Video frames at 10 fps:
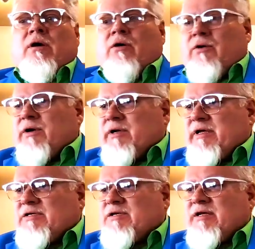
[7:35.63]
Or at
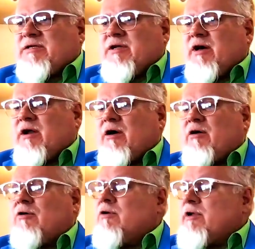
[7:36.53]
least it's not our
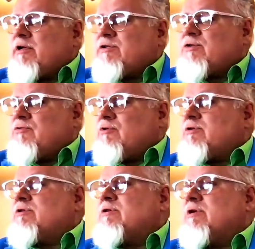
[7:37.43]
earliest
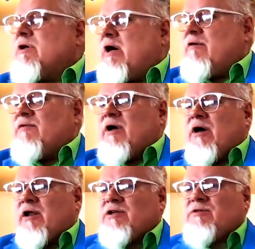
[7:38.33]
source of
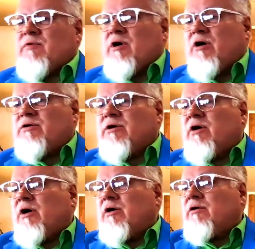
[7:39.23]
knowledge in regard to
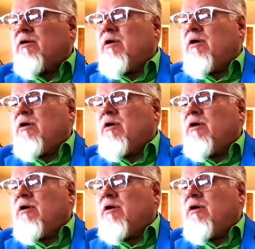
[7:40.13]
God